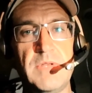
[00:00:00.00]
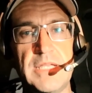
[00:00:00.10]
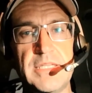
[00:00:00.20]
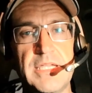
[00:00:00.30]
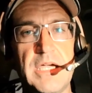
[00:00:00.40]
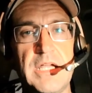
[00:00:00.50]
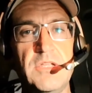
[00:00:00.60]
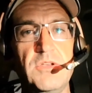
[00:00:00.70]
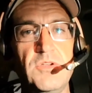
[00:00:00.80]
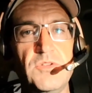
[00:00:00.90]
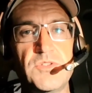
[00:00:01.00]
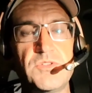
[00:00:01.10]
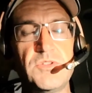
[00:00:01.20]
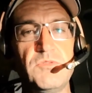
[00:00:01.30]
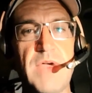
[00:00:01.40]
like the kind you'd
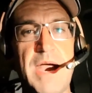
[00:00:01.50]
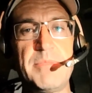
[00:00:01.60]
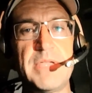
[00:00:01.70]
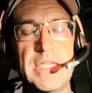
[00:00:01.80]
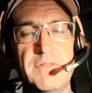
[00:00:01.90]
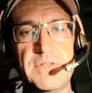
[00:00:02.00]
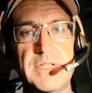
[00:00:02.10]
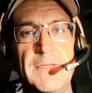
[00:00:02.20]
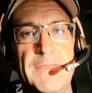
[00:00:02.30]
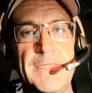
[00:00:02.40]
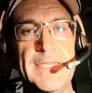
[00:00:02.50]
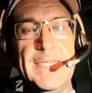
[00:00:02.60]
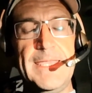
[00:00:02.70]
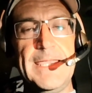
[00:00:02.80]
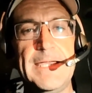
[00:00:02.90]
use to wrap a gift,
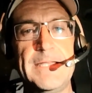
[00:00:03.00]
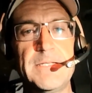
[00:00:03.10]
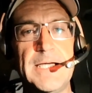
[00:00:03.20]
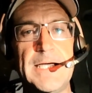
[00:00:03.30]
and